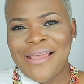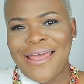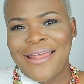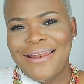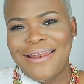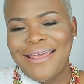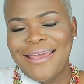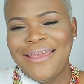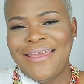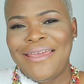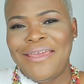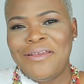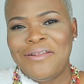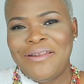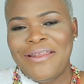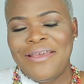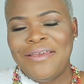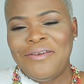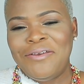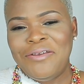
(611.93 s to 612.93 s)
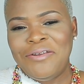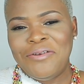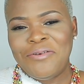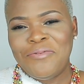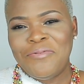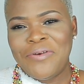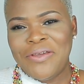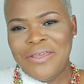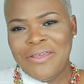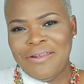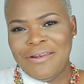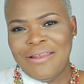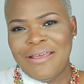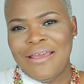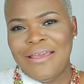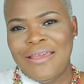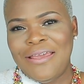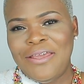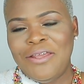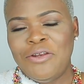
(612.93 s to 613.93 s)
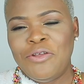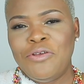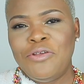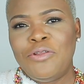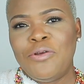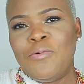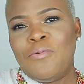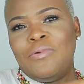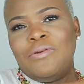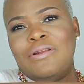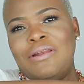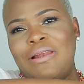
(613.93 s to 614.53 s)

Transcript: I like it, like, you know, when you like, you know, you don't want to